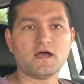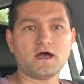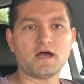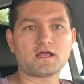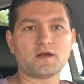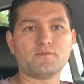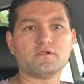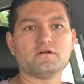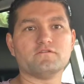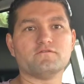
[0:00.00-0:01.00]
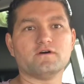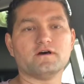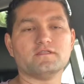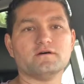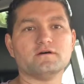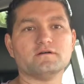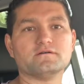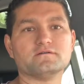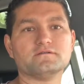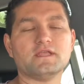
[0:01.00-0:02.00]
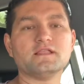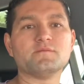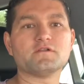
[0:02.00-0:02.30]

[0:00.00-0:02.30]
A couple of the daily